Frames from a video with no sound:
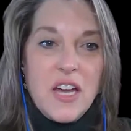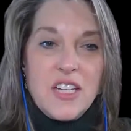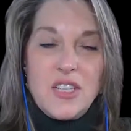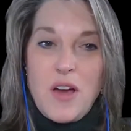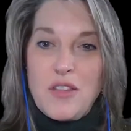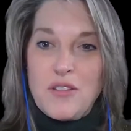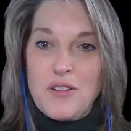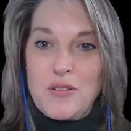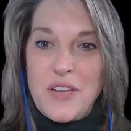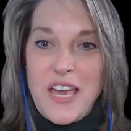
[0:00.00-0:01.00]
to other
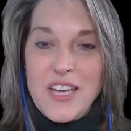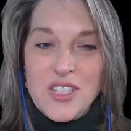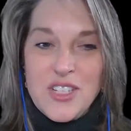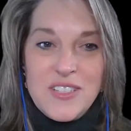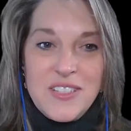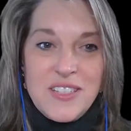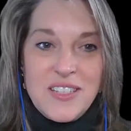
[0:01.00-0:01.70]
locations.